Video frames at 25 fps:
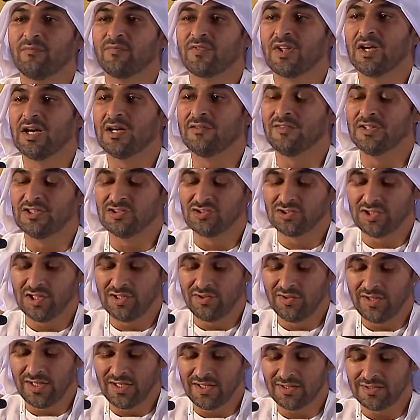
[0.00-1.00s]
Having
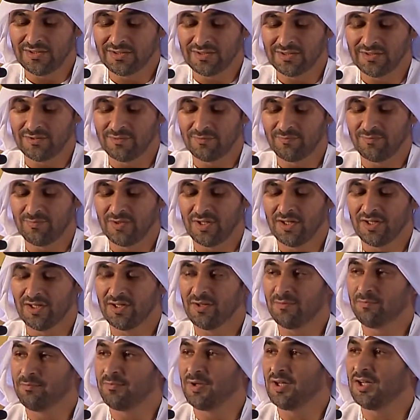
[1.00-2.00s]
said that,
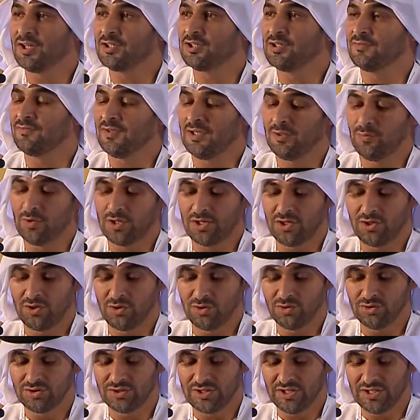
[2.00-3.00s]
part of our
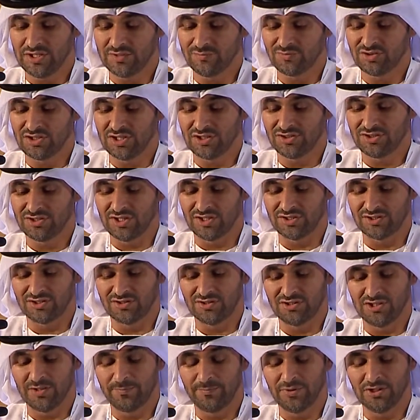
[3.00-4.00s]
long-term success
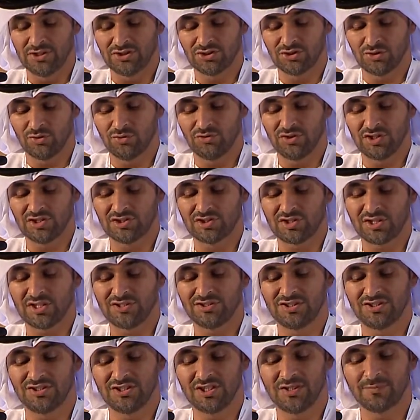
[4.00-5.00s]
depends on the
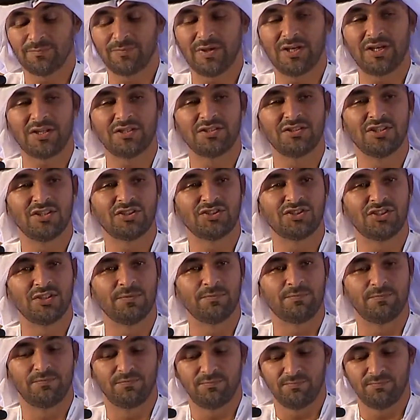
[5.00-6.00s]
strategic partnership